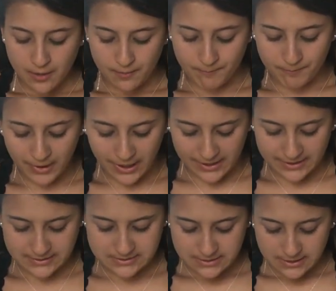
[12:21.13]

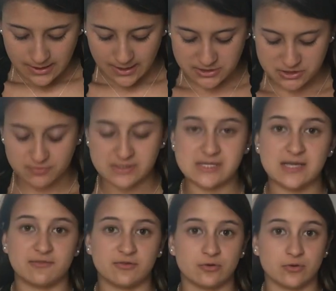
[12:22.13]
but I just want to
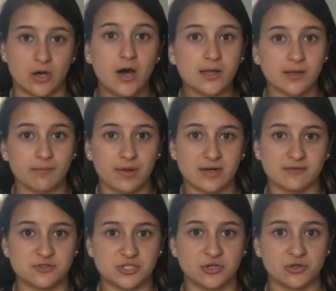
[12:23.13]
say if you're not a
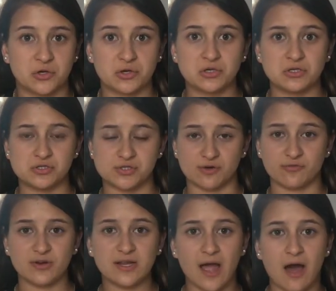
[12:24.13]
competitive cheerleader, don't
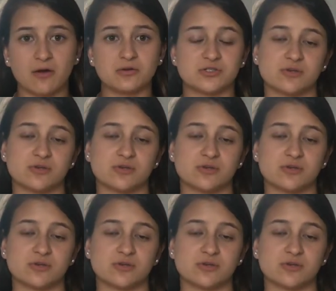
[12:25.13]
freak out.